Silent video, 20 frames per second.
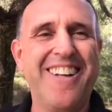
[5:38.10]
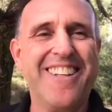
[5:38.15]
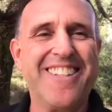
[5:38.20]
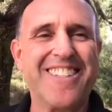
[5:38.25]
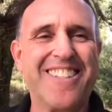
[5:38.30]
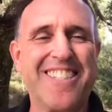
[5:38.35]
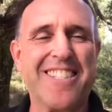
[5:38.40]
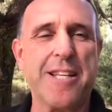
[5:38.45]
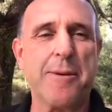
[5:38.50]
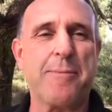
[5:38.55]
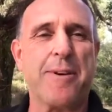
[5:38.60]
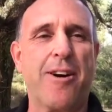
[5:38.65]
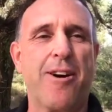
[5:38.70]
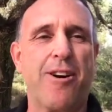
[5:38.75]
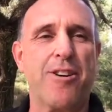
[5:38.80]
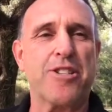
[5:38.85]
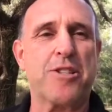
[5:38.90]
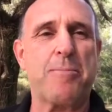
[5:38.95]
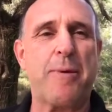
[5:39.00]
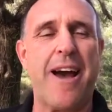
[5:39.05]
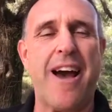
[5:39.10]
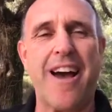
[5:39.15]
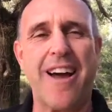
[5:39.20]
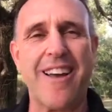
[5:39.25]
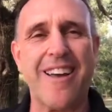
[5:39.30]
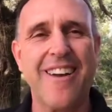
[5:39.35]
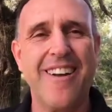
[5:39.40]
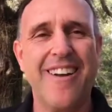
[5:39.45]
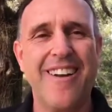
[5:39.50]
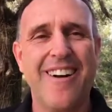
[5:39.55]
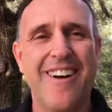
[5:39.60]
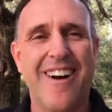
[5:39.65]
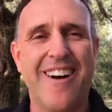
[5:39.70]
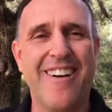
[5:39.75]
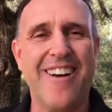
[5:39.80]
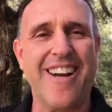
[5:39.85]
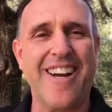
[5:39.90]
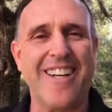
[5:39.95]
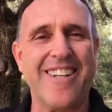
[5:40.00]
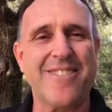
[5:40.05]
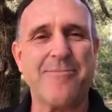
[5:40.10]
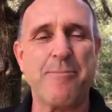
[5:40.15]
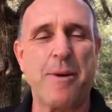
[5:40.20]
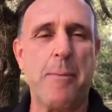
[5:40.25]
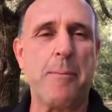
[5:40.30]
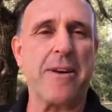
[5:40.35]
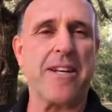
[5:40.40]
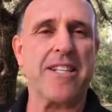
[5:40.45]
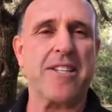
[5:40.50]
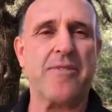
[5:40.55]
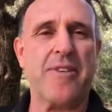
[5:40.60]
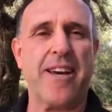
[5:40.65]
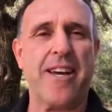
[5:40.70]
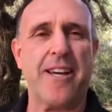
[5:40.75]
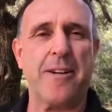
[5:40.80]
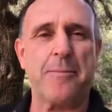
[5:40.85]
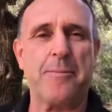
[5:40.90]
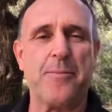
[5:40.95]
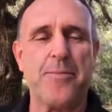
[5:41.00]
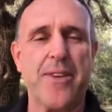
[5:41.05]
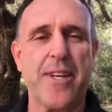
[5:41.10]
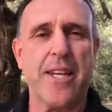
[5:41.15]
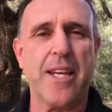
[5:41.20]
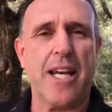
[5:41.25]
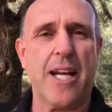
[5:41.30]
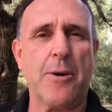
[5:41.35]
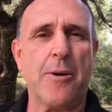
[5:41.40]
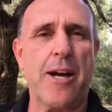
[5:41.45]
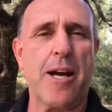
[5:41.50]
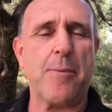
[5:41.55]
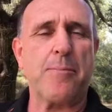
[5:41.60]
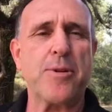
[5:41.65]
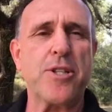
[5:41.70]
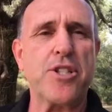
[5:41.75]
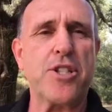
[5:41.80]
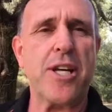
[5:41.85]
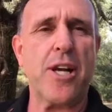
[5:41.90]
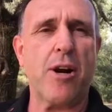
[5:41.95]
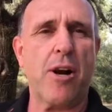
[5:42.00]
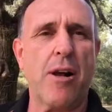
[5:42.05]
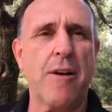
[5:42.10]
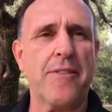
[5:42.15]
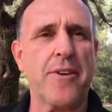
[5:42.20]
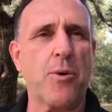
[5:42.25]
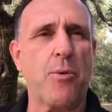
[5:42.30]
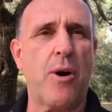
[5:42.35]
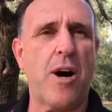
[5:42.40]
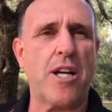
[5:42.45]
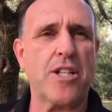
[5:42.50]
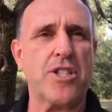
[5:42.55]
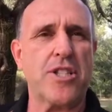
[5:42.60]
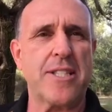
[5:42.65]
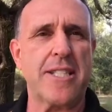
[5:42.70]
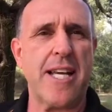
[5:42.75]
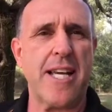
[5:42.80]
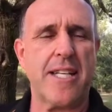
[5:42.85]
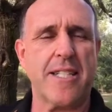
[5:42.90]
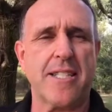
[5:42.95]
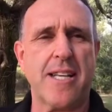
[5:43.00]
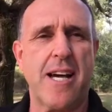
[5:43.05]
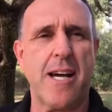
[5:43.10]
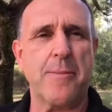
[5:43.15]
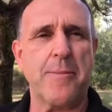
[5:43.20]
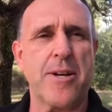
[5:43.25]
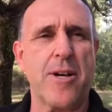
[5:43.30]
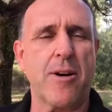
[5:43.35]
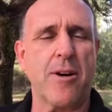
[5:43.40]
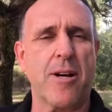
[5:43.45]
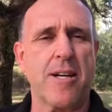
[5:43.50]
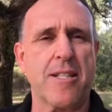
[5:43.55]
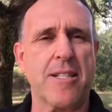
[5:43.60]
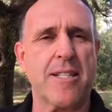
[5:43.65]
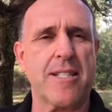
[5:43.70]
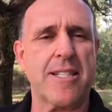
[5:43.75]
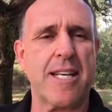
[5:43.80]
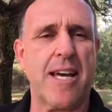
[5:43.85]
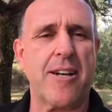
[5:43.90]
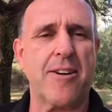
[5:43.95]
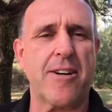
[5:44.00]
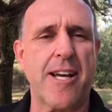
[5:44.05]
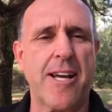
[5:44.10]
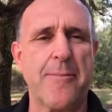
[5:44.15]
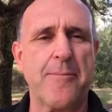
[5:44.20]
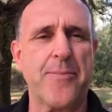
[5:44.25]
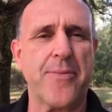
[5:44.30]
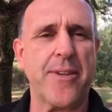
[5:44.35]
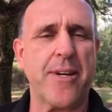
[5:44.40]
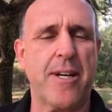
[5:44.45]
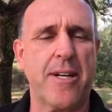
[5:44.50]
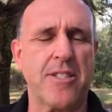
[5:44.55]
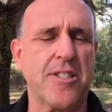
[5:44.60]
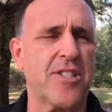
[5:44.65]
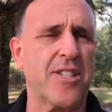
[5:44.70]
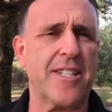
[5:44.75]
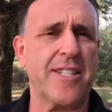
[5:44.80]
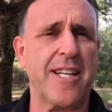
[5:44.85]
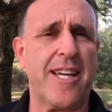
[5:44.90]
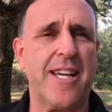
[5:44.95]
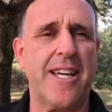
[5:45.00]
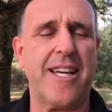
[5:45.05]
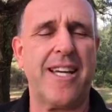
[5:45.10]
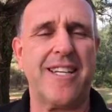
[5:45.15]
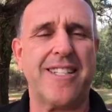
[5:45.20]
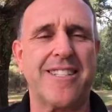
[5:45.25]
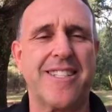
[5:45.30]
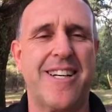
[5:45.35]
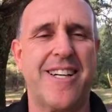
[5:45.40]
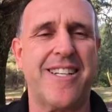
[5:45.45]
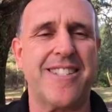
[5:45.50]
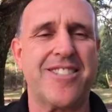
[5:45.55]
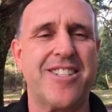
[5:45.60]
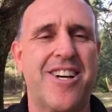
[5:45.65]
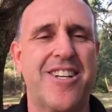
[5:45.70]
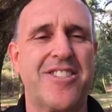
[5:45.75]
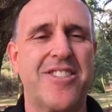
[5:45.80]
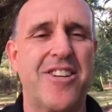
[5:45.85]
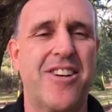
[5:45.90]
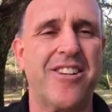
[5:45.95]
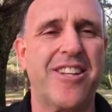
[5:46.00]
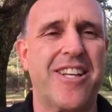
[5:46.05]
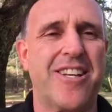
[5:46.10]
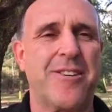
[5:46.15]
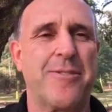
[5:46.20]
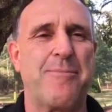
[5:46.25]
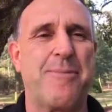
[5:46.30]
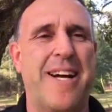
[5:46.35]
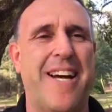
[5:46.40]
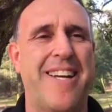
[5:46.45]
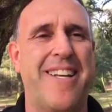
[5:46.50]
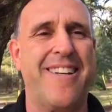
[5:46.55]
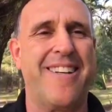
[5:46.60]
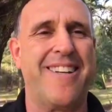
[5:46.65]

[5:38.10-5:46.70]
She's giving me hearts back. All right, my biggest fan. Anyway, I appreciate all of you watching, taking time here on Saturday, Sunday, and talk to y'all later. Bye.